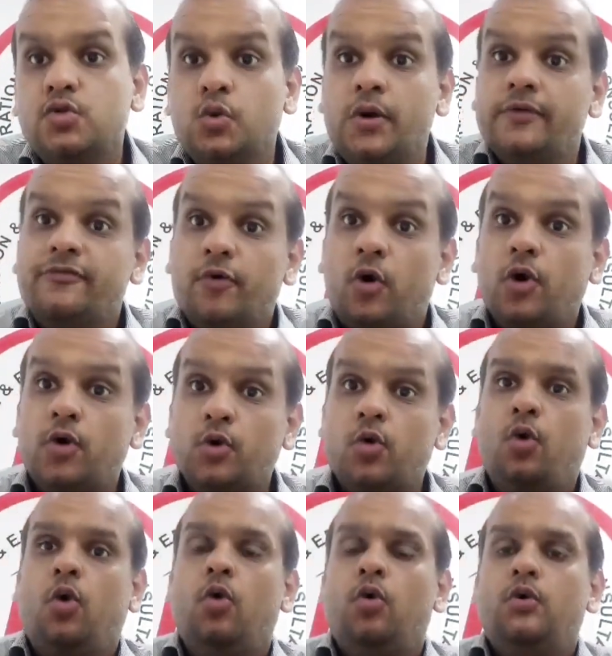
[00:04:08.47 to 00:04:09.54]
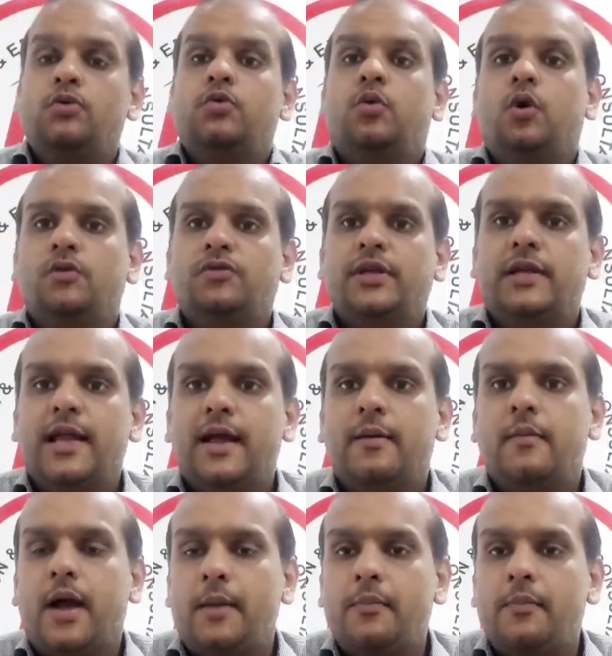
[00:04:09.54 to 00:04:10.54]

Students want to go to Australia.